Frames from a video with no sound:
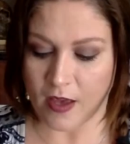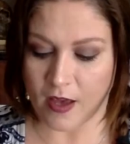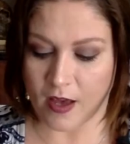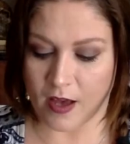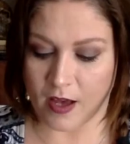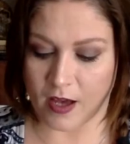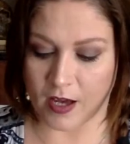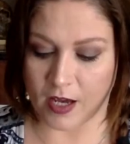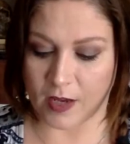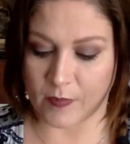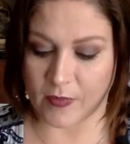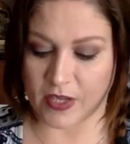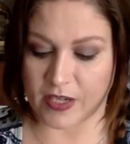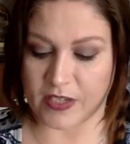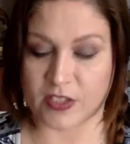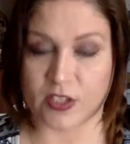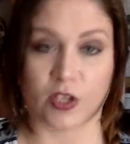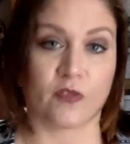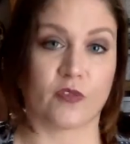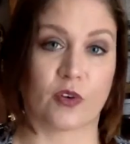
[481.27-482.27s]
And
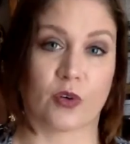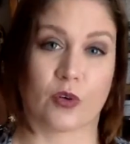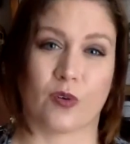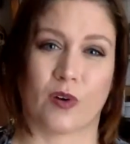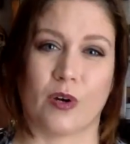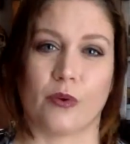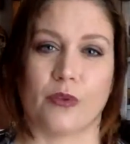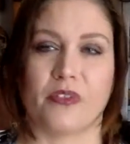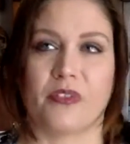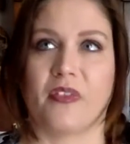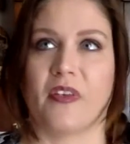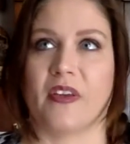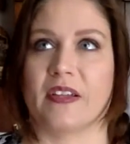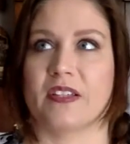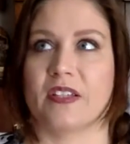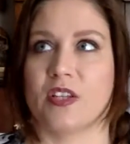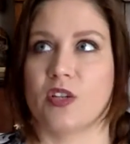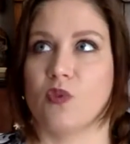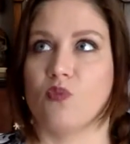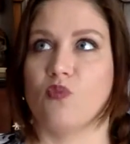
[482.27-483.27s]
it's good for growth,
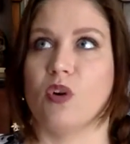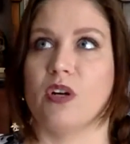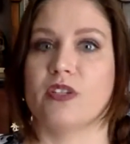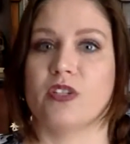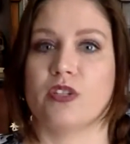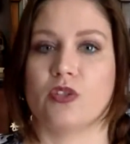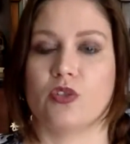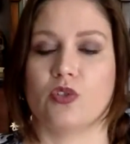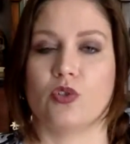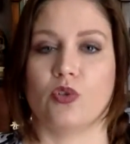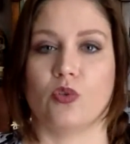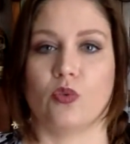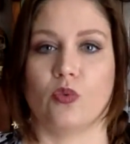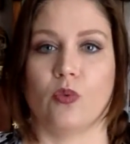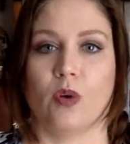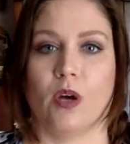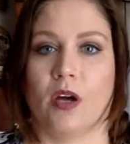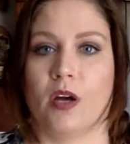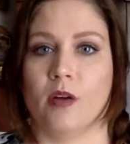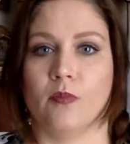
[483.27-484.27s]
things that you want to
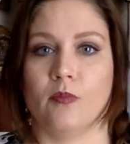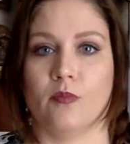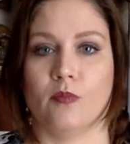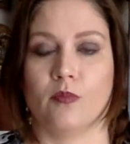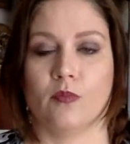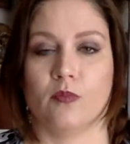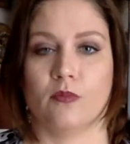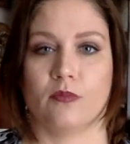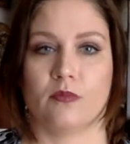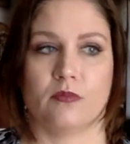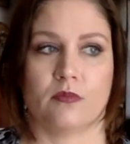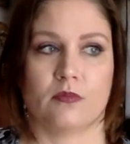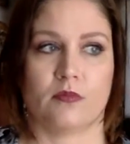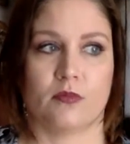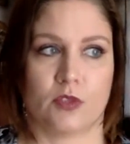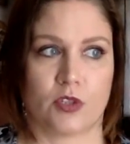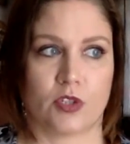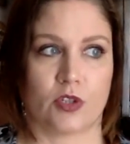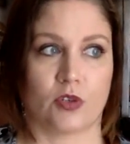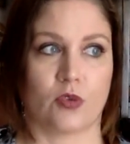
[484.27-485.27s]

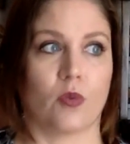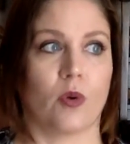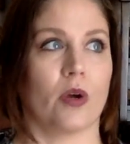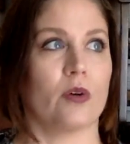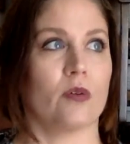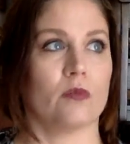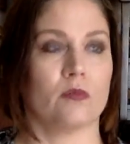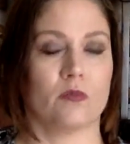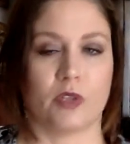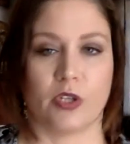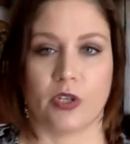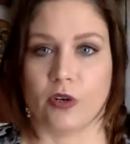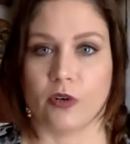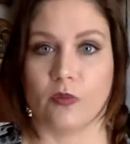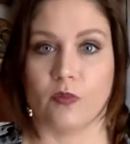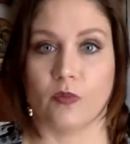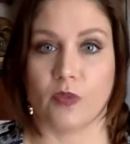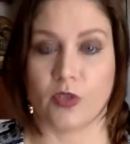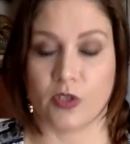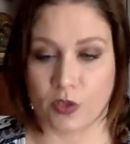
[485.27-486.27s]
grow.
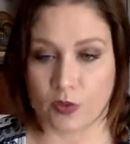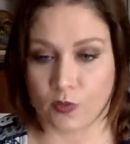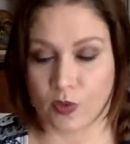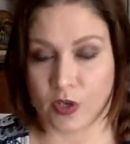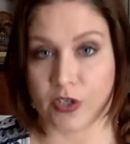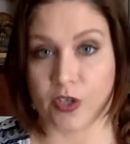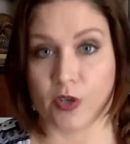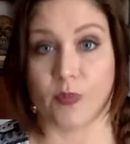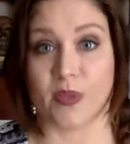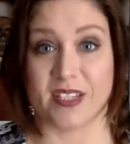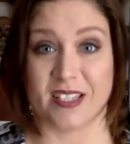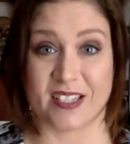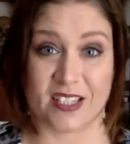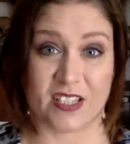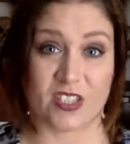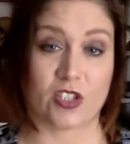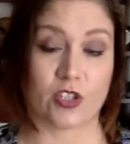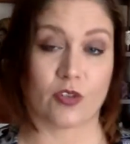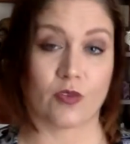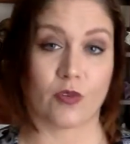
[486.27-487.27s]
You want your
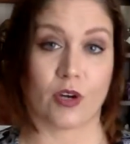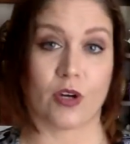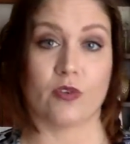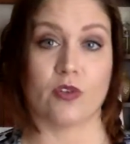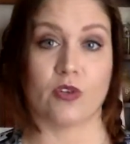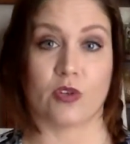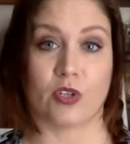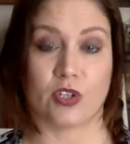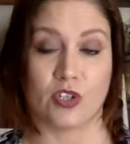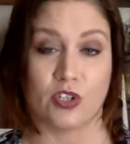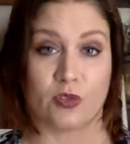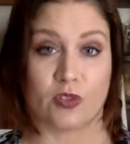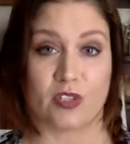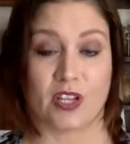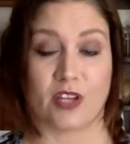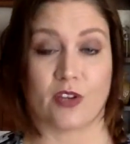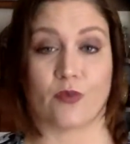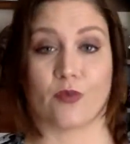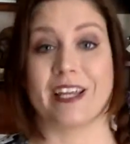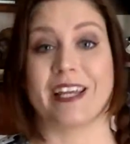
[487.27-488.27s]
business to grow, you could use
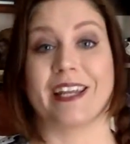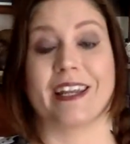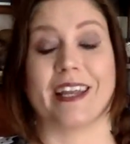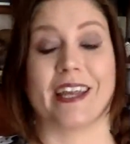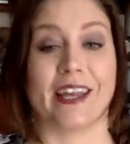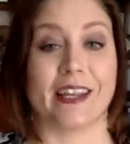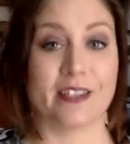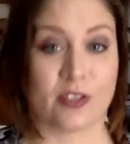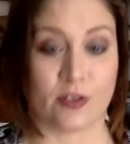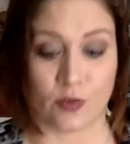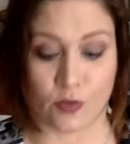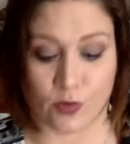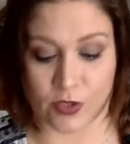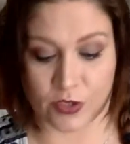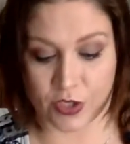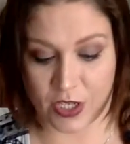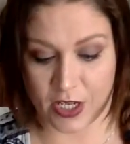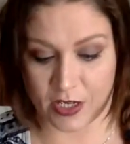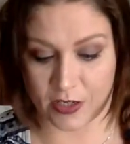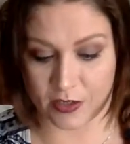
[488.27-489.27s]
a green and an
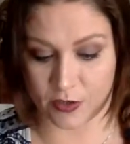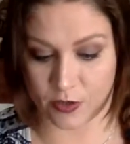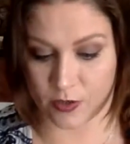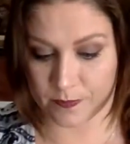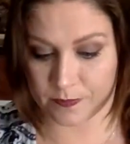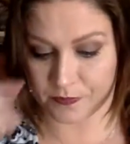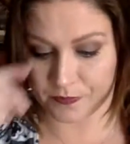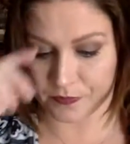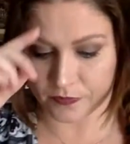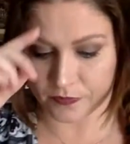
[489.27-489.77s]
orange candle.